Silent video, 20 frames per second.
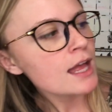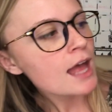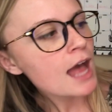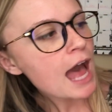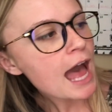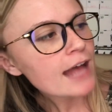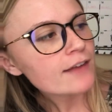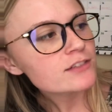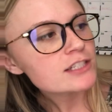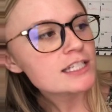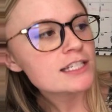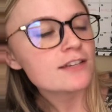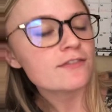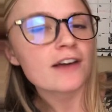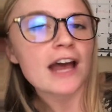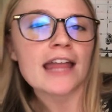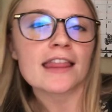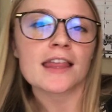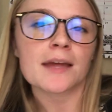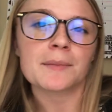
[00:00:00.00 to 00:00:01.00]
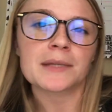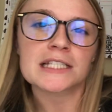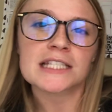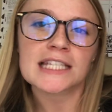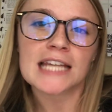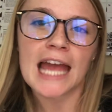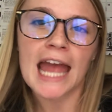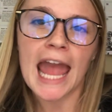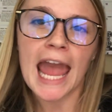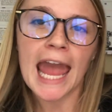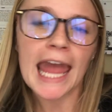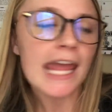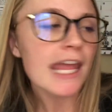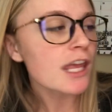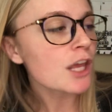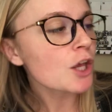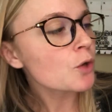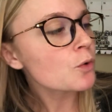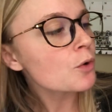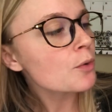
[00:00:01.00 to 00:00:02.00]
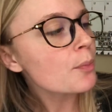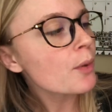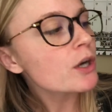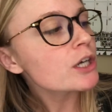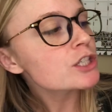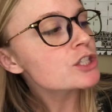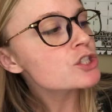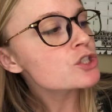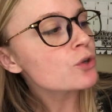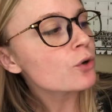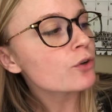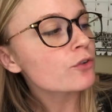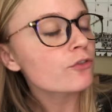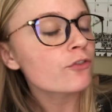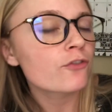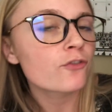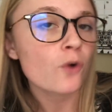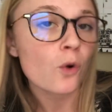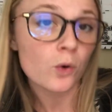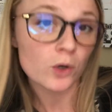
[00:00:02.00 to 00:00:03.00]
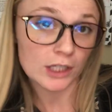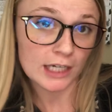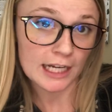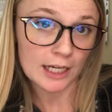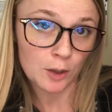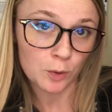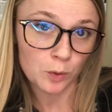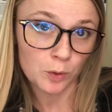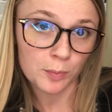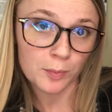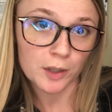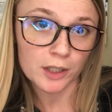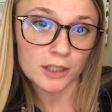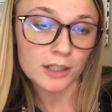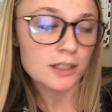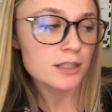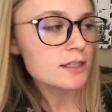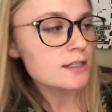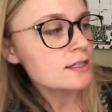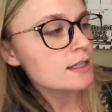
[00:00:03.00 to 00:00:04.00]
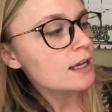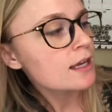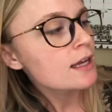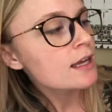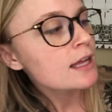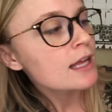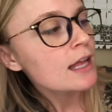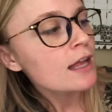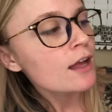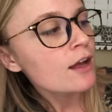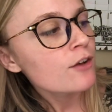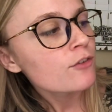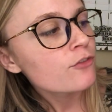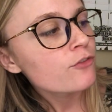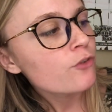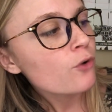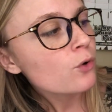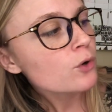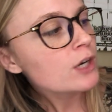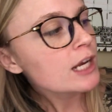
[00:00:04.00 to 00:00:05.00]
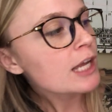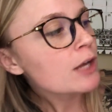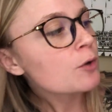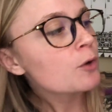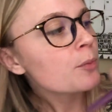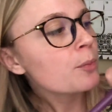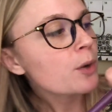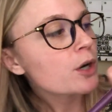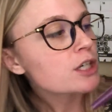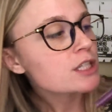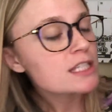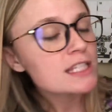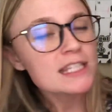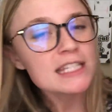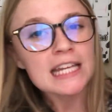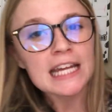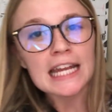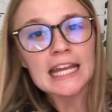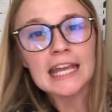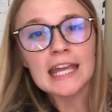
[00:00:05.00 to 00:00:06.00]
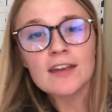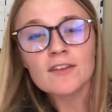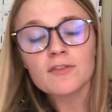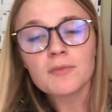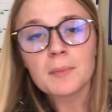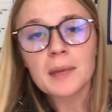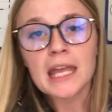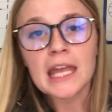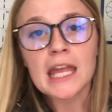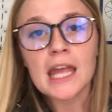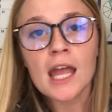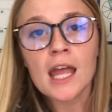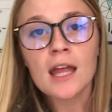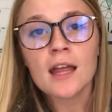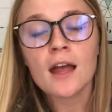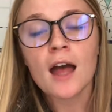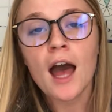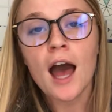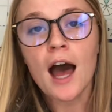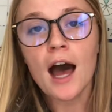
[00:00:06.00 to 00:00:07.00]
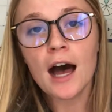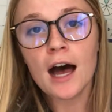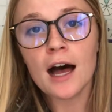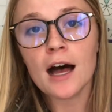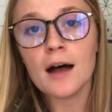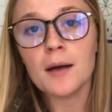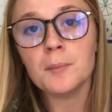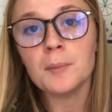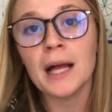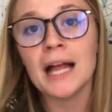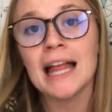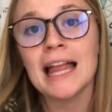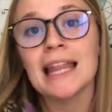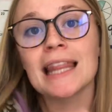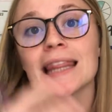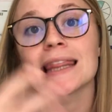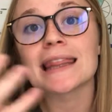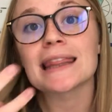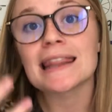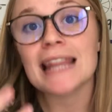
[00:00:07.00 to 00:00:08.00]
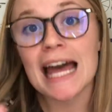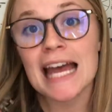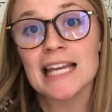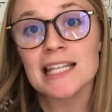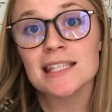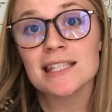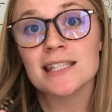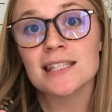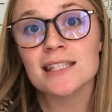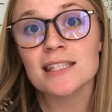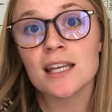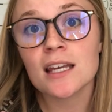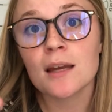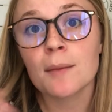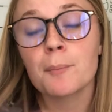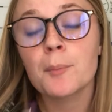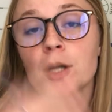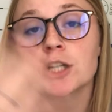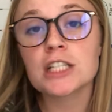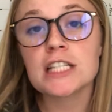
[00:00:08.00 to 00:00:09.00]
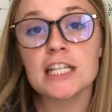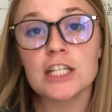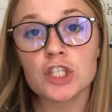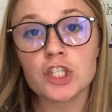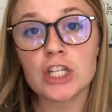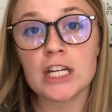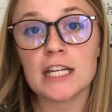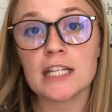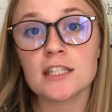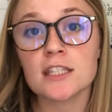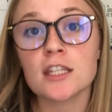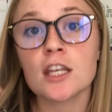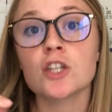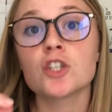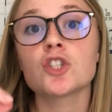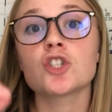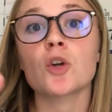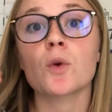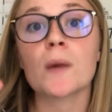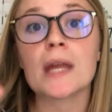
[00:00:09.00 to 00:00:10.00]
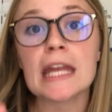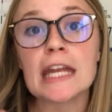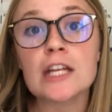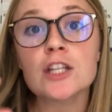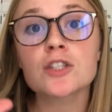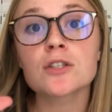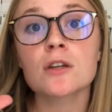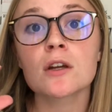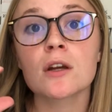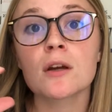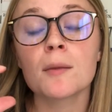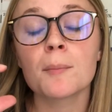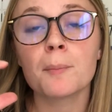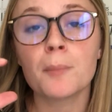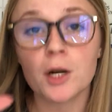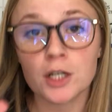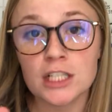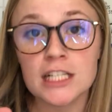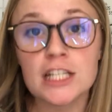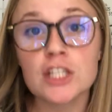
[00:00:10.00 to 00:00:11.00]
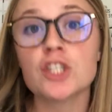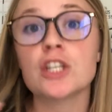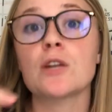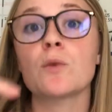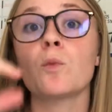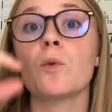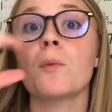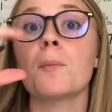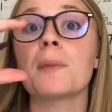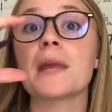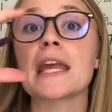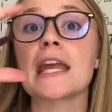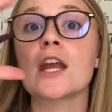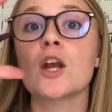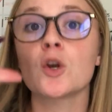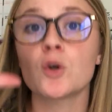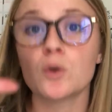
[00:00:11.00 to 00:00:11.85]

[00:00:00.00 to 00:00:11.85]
I have to divide them into 8 equal parts or 4 equal parts. 4 equal parts is gonna give me less partitions, so each partition will be